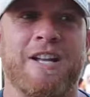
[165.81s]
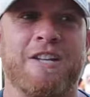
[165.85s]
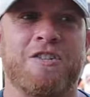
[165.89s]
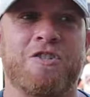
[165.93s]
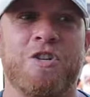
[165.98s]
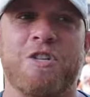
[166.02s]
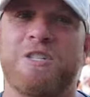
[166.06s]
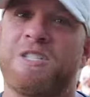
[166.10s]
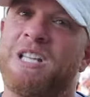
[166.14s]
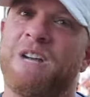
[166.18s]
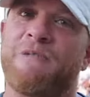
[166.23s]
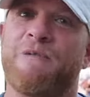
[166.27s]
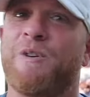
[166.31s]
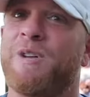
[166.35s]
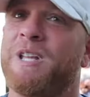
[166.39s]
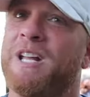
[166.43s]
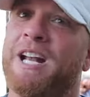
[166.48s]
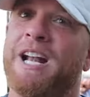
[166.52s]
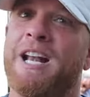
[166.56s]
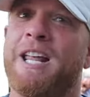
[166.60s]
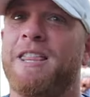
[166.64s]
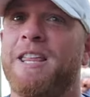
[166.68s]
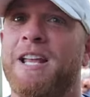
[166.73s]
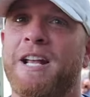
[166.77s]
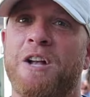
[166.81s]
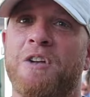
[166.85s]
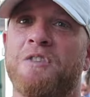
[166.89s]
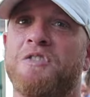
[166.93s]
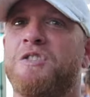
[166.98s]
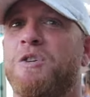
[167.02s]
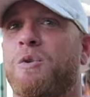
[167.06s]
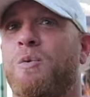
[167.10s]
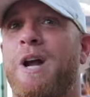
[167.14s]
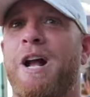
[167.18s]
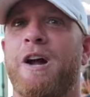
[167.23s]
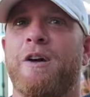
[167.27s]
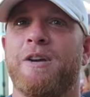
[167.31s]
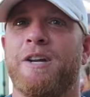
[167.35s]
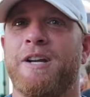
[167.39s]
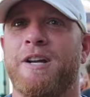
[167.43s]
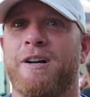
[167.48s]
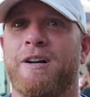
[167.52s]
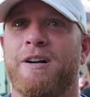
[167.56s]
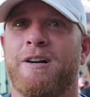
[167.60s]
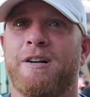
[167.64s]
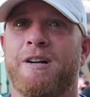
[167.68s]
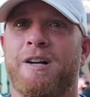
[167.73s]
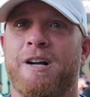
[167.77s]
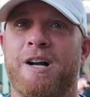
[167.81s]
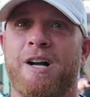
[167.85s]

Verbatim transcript: it's just different than anything else around here.